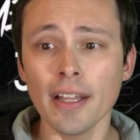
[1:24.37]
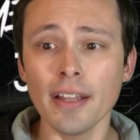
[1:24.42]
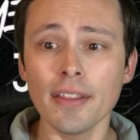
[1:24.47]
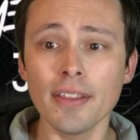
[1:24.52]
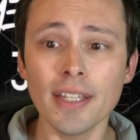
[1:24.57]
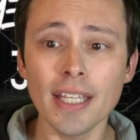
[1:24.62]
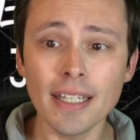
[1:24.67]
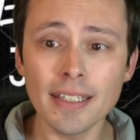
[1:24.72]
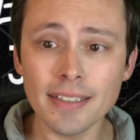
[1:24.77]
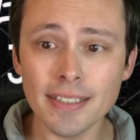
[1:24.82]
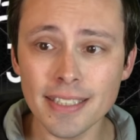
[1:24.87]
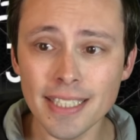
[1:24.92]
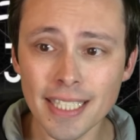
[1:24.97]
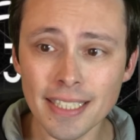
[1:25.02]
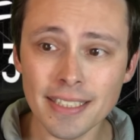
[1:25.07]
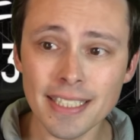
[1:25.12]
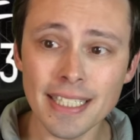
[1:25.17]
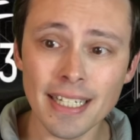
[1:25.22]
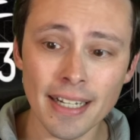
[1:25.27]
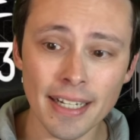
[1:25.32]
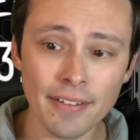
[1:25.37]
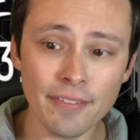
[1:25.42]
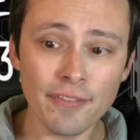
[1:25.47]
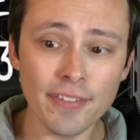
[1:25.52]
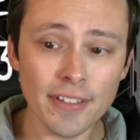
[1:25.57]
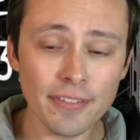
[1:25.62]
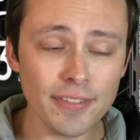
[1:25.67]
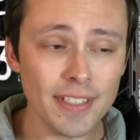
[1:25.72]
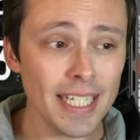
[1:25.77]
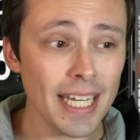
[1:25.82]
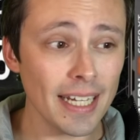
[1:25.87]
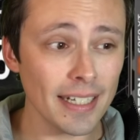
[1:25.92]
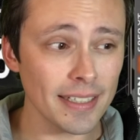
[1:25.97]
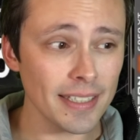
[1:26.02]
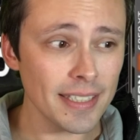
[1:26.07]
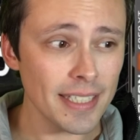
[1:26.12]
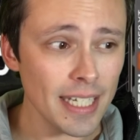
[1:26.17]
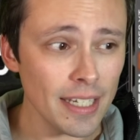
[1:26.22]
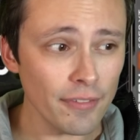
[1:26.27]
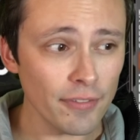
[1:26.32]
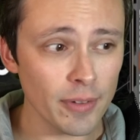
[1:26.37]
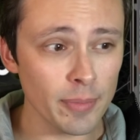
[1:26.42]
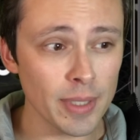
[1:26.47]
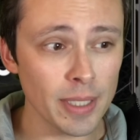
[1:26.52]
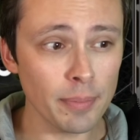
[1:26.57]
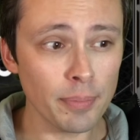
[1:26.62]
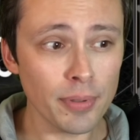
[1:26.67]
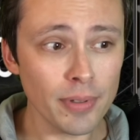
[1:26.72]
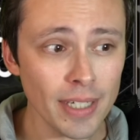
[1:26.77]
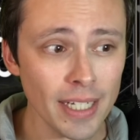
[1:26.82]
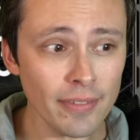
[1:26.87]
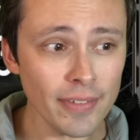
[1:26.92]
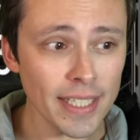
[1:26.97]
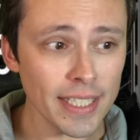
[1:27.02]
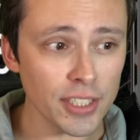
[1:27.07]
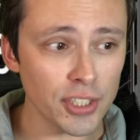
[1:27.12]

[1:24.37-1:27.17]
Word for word: the 6950 XT from the previous